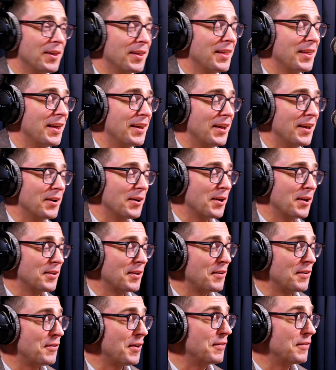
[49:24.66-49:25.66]

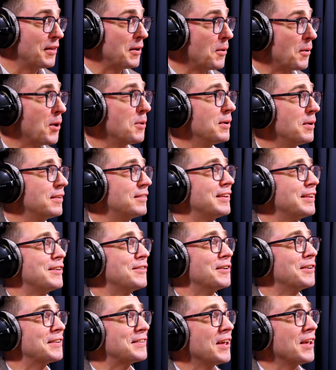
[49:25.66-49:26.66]
If they were only
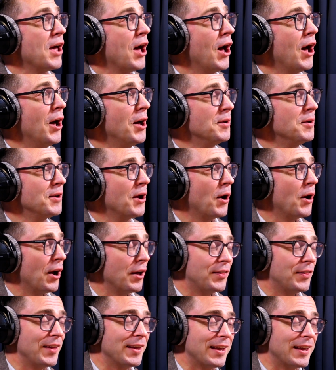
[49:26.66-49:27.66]
secrets. I
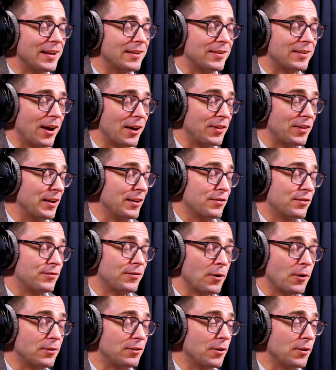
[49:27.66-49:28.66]
think it's
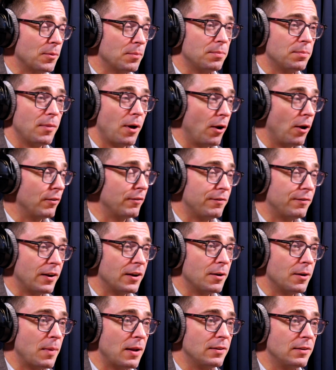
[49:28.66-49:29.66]
focusing on
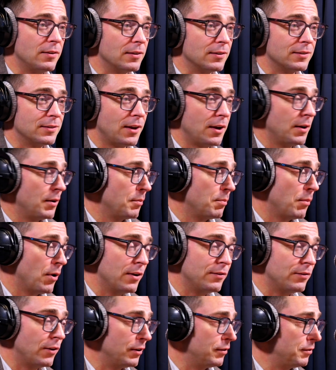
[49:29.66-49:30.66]
fundamentals. And then my
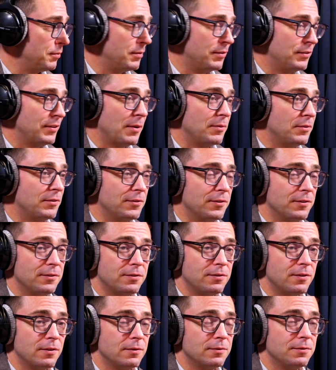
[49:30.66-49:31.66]
advice is the same
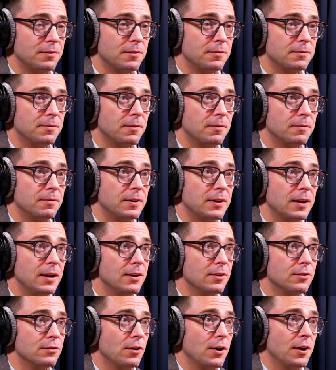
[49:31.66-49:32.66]
for
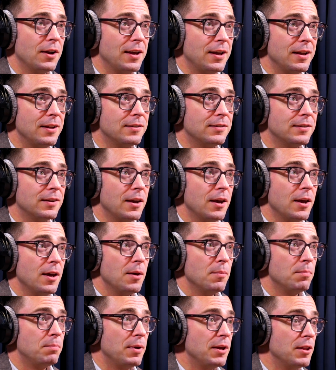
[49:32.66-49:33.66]
dealers, right? It's
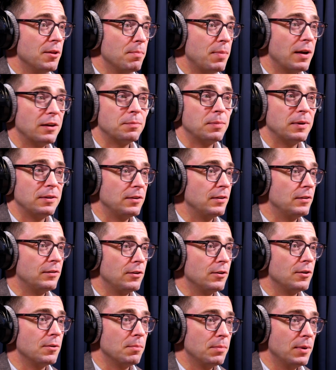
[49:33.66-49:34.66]
be the best business you
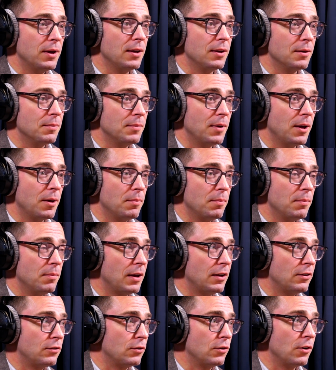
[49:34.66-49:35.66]
can be, and
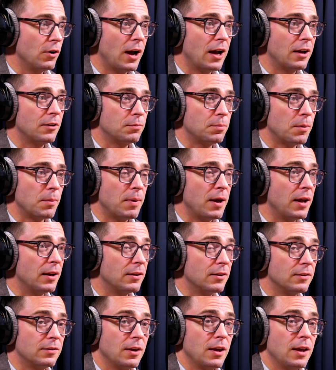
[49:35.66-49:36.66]
make sure you're as prepared,
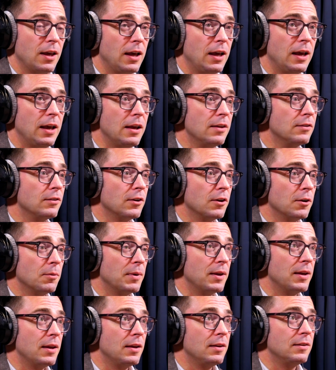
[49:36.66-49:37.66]
because it isn't going to
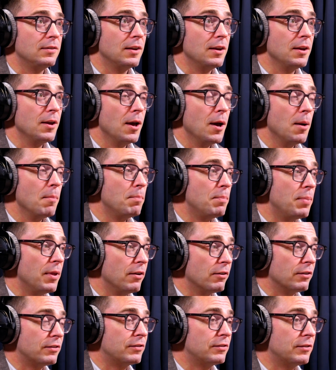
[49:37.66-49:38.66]
be easy, but
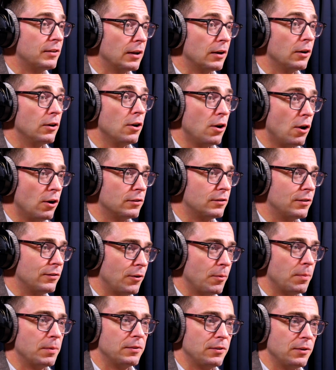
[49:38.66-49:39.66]
there's still lots of
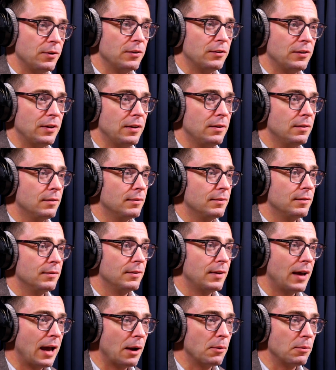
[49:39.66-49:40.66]
opportunity
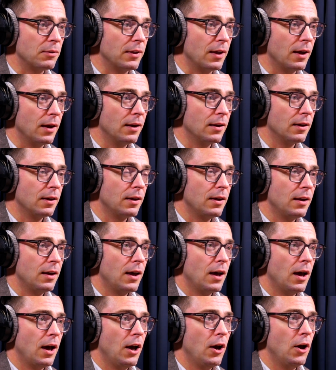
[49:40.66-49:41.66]
out there.
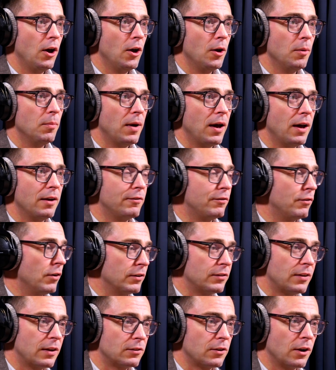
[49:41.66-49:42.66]
And for us,
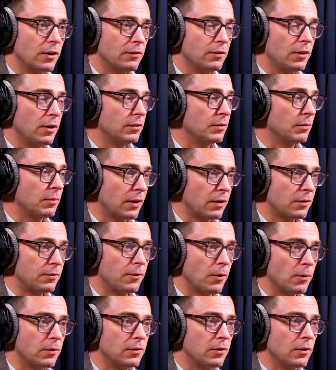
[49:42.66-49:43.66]
that's kind of, some of that's
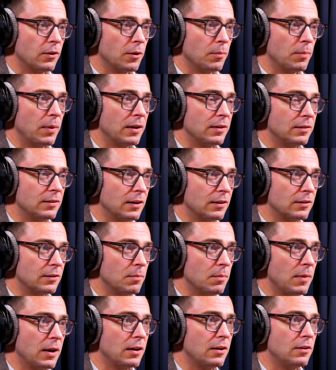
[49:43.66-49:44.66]
focusing on the basics and
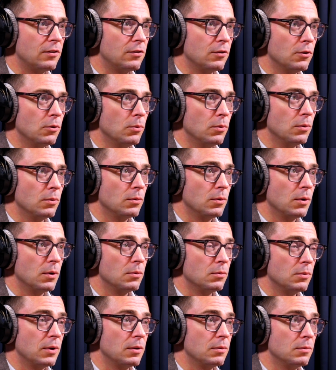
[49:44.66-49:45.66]
making sure
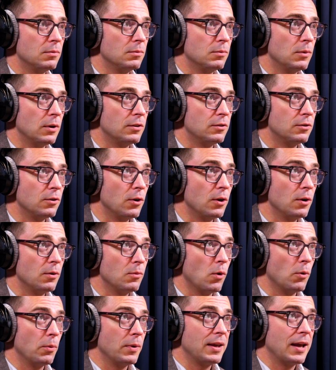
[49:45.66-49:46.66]
we're doing
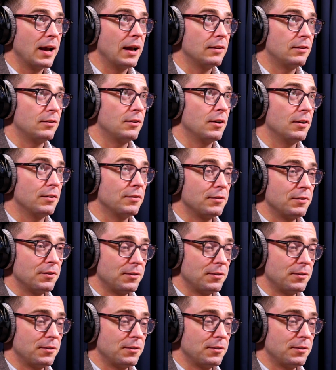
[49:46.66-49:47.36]
what we can to kind of